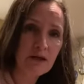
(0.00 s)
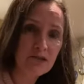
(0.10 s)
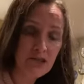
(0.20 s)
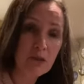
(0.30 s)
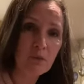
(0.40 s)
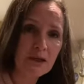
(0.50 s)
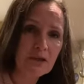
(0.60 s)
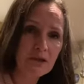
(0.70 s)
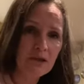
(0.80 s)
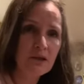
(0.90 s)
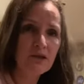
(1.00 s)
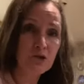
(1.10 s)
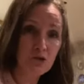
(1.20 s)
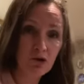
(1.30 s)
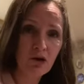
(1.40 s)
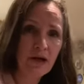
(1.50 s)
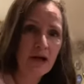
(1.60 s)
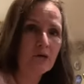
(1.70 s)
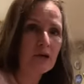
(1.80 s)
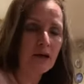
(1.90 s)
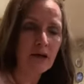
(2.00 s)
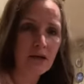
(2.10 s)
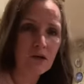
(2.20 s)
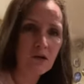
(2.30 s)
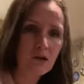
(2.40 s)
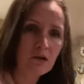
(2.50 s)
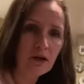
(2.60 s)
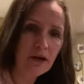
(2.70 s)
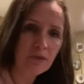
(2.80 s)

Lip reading: seaweed to dry out and cook.